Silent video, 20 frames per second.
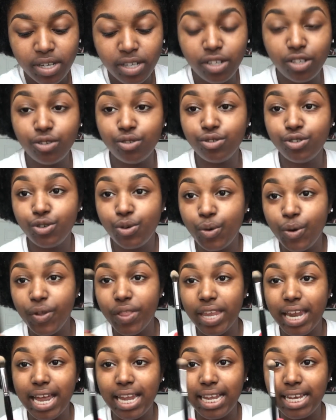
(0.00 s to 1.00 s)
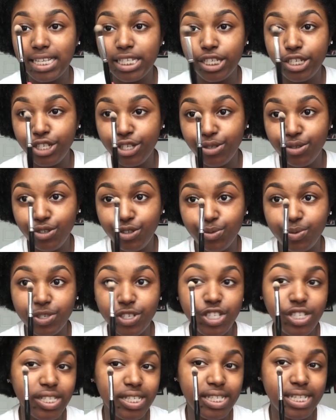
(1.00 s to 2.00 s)
little tool that I like to use,
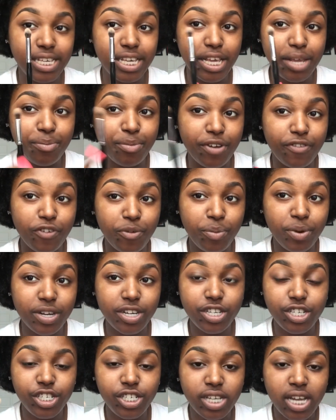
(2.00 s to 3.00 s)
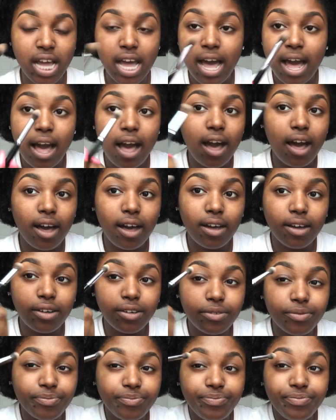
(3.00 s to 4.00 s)
which is the buffer brush.
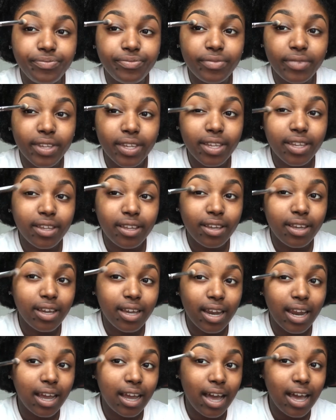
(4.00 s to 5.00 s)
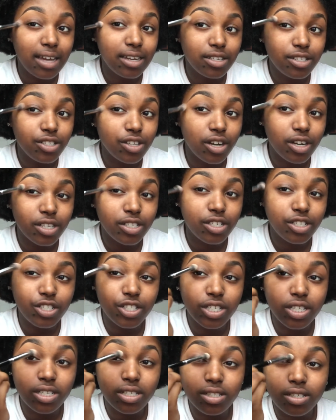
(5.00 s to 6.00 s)
And I kind of start to
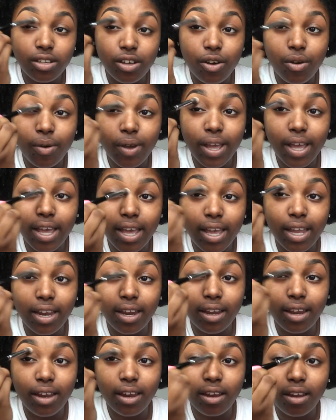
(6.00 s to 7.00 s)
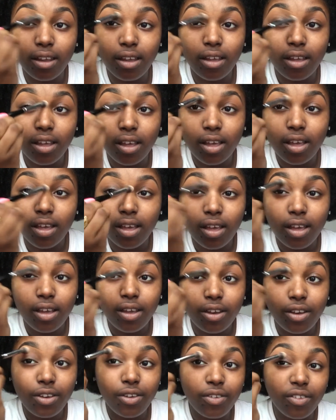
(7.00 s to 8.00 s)
just go ahead and
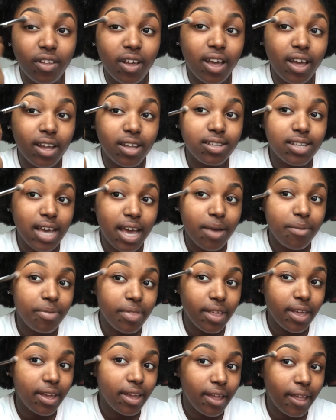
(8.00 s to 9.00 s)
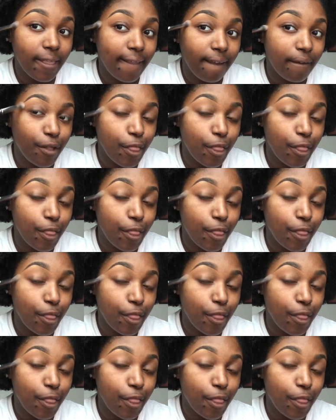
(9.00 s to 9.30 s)
do that type thing.